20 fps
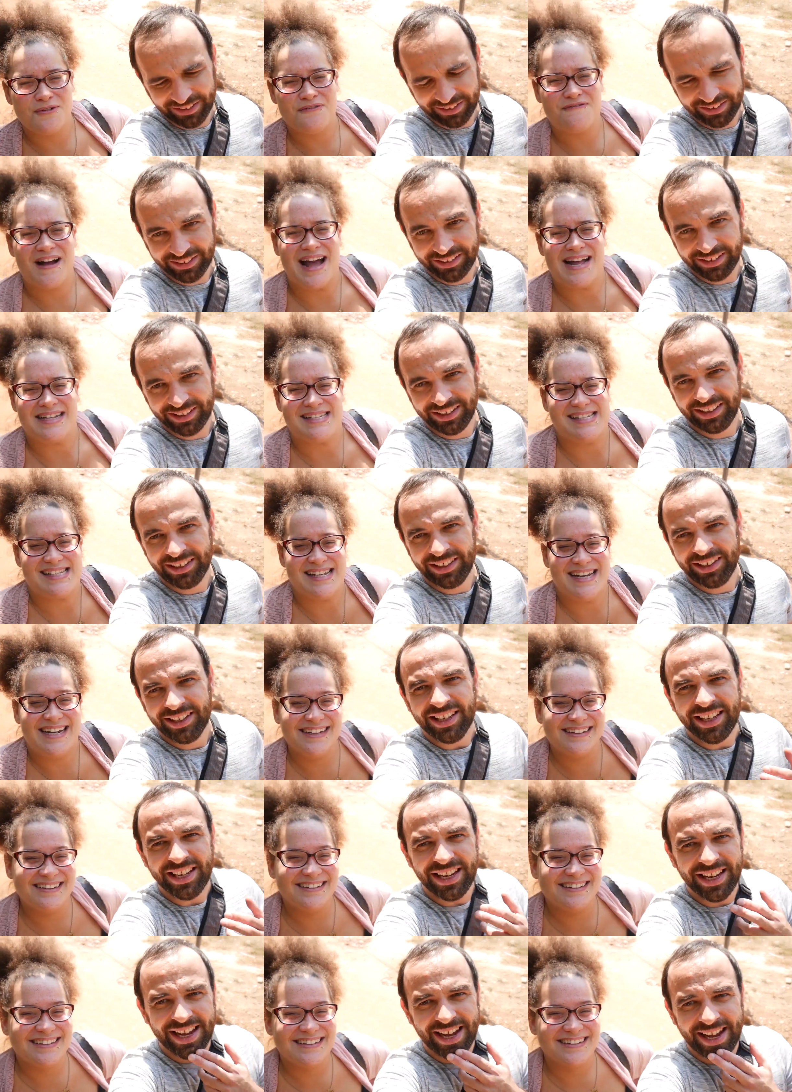Speaker 1: more fancy.
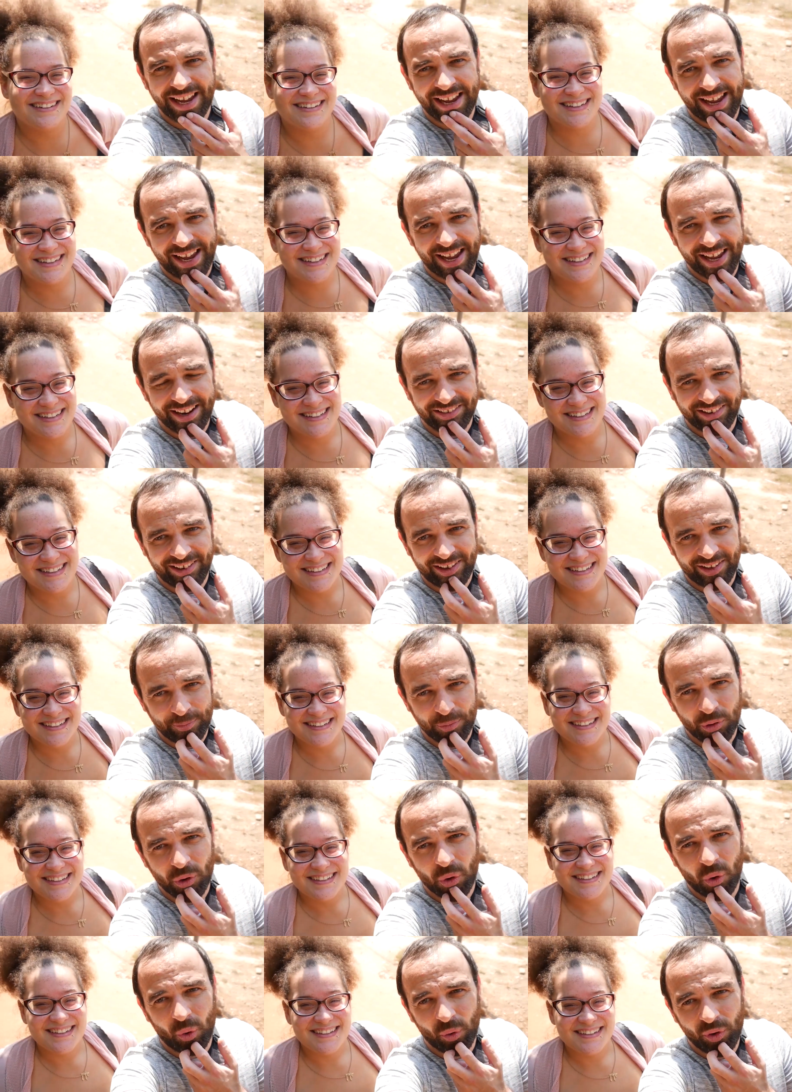yeah, exactly.
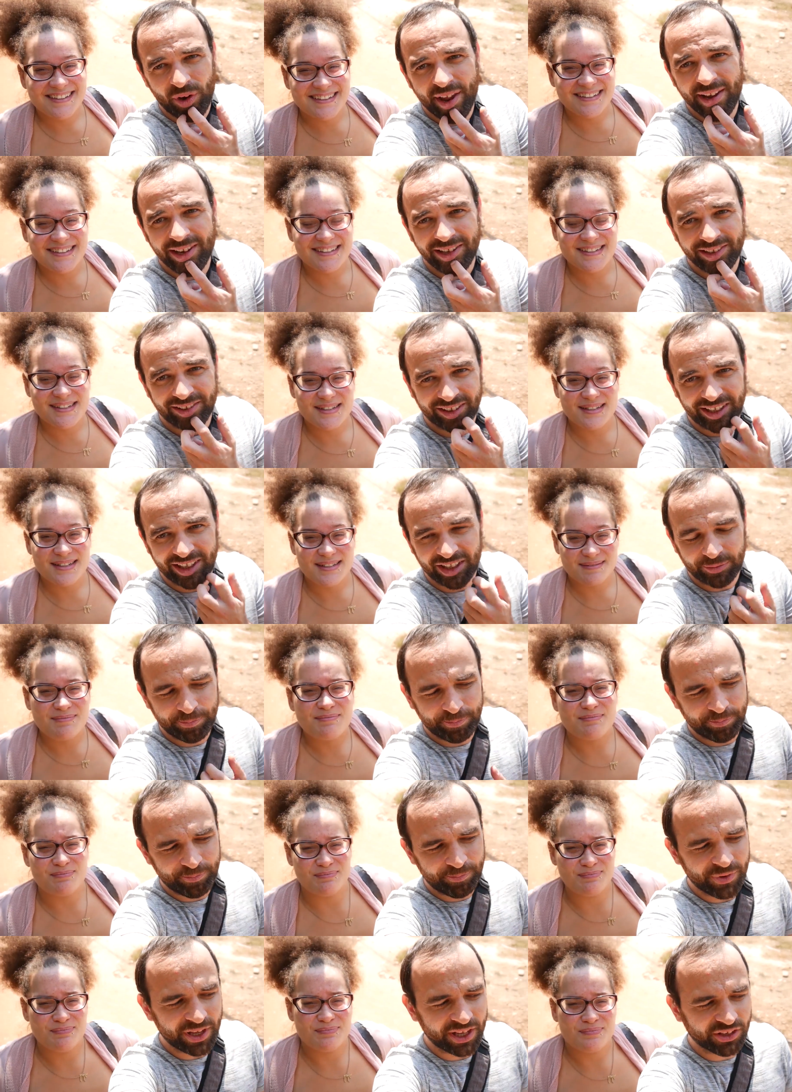More ornate. It's
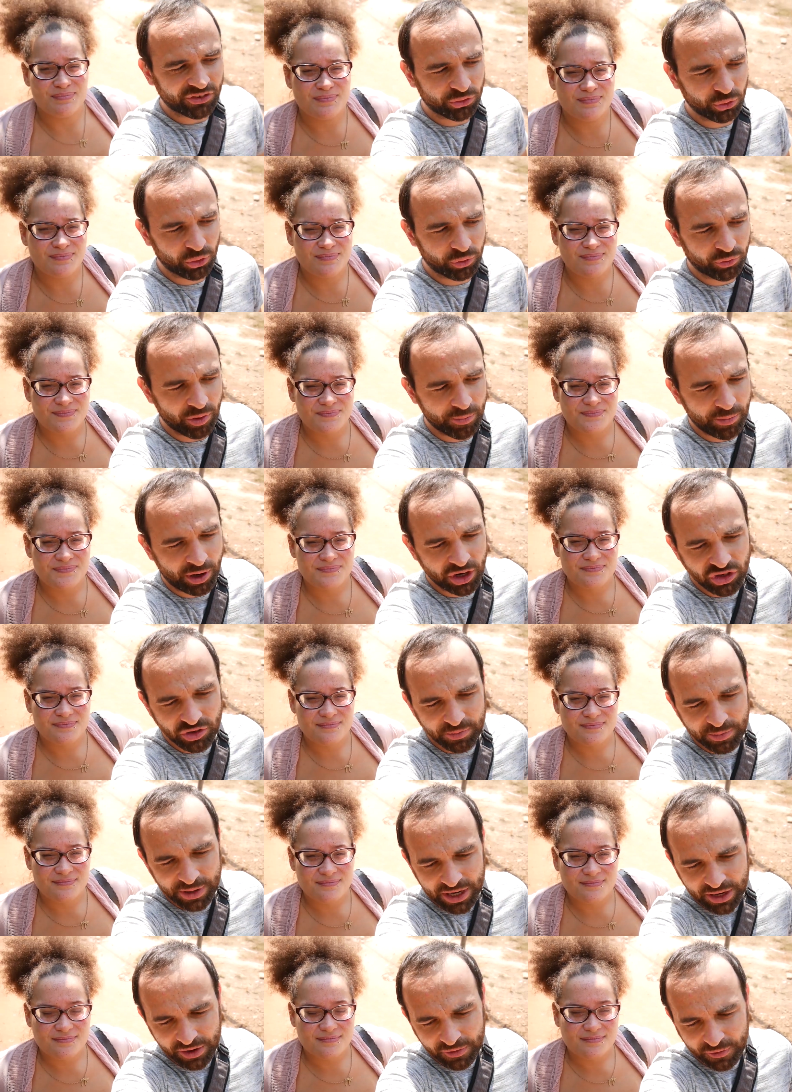mm. it sort of reminds
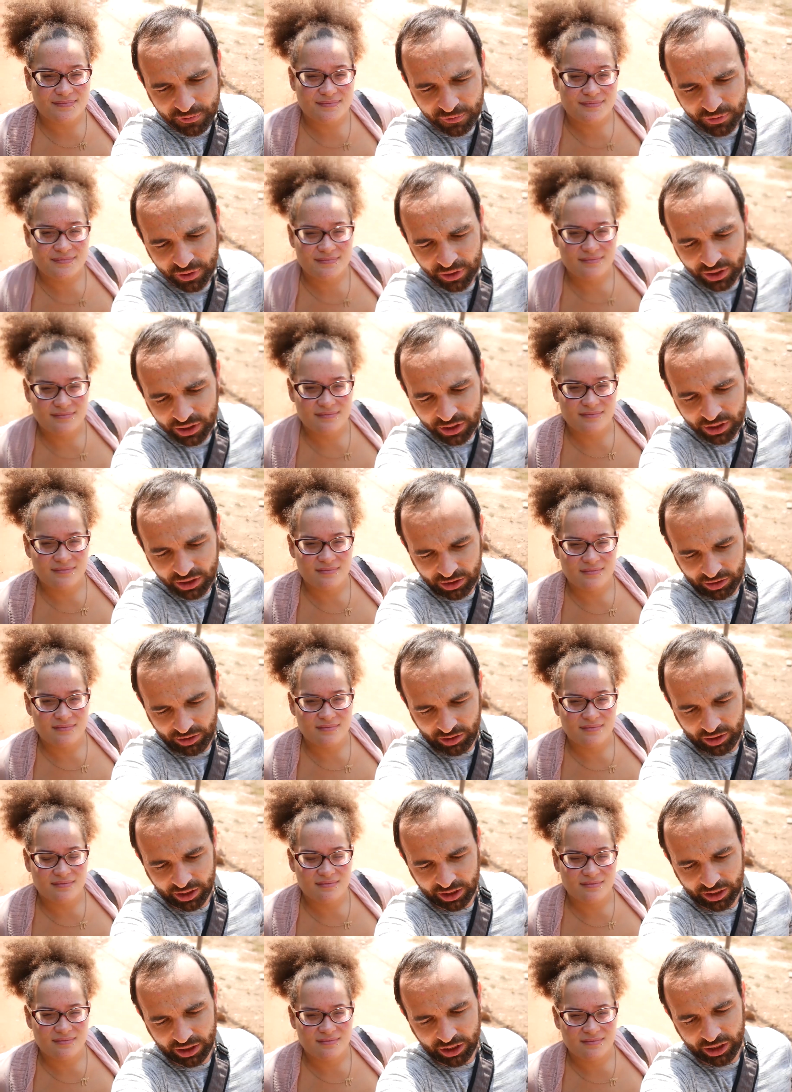me of
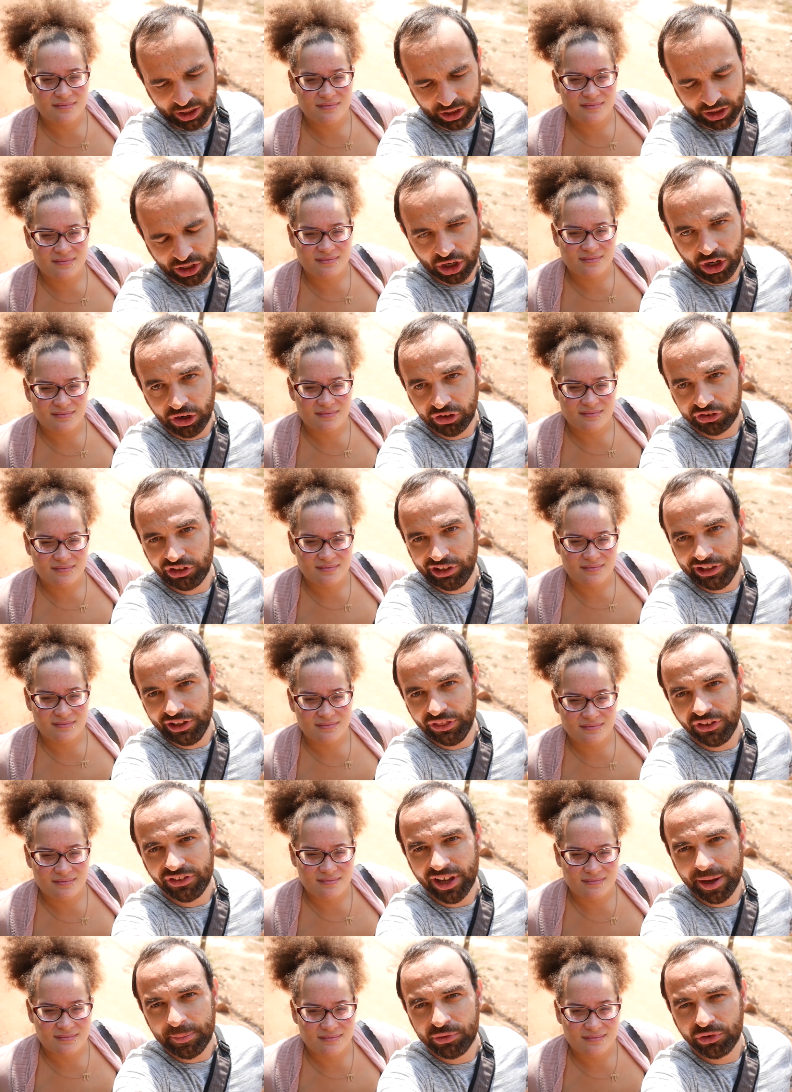like a castle in
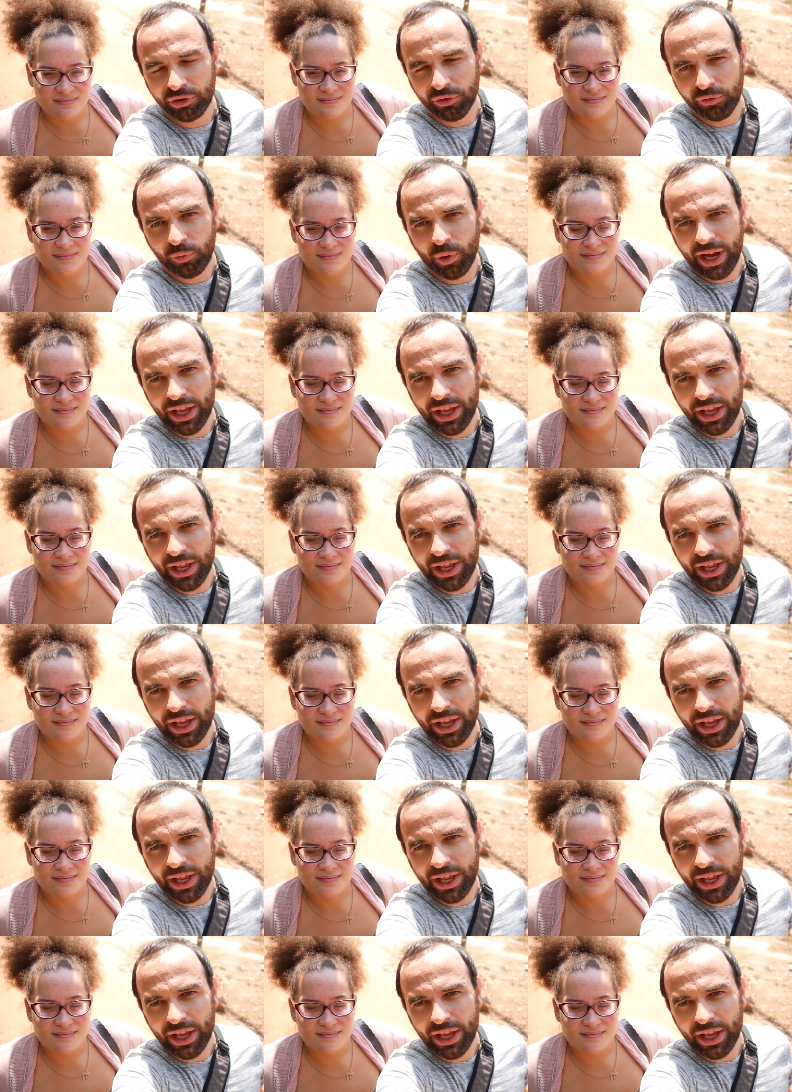the depths of